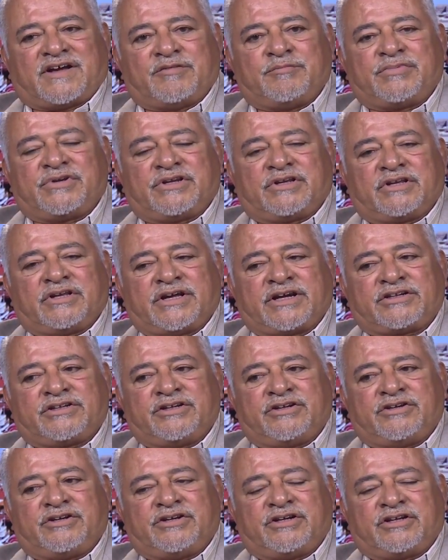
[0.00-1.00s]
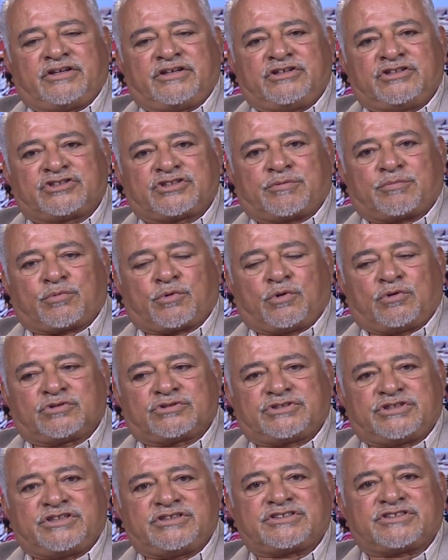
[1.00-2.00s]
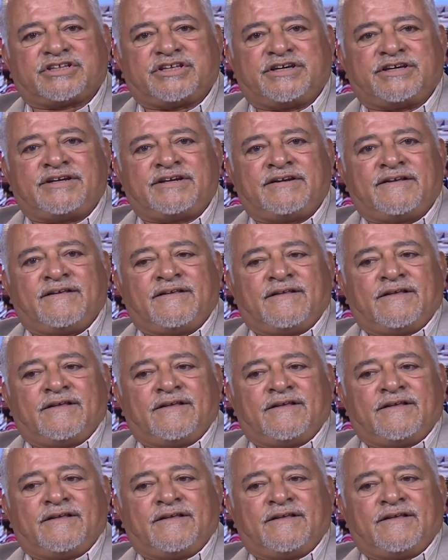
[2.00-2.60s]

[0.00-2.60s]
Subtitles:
I've been elected in a leadership role since then,